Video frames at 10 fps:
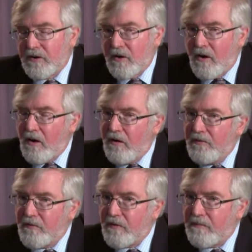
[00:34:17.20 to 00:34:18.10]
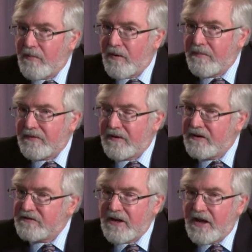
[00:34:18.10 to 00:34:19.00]
We're called for a purpose,
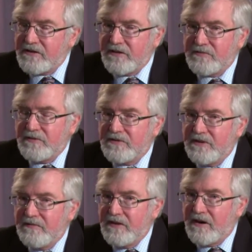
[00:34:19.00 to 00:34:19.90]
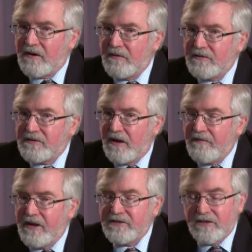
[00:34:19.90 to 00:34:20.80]
and it's not just receiving our own
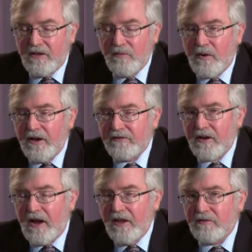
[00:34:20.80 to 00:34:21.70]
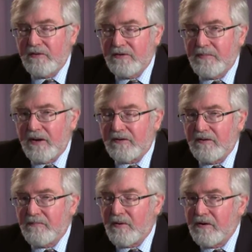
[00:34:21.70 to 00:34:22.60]
salvation. Otherwise, God's a
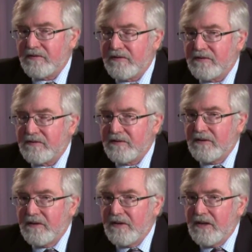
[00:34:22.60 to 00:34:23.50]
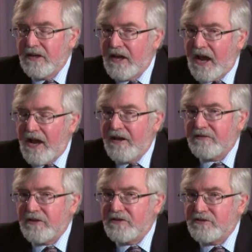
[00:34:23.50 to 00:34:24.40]
respecter of persons. He
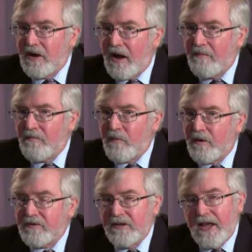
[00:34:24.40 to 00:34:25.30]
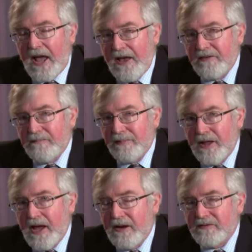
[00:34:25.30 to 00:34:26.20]
has a job for us. He has a
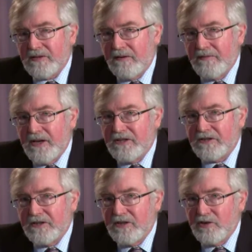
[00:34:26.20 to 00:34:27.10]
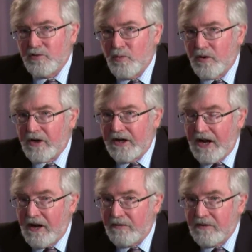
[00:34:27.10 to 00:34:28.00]
plan of salvation he is
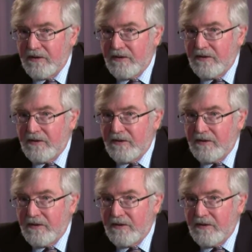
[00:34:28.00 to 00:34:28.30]
working out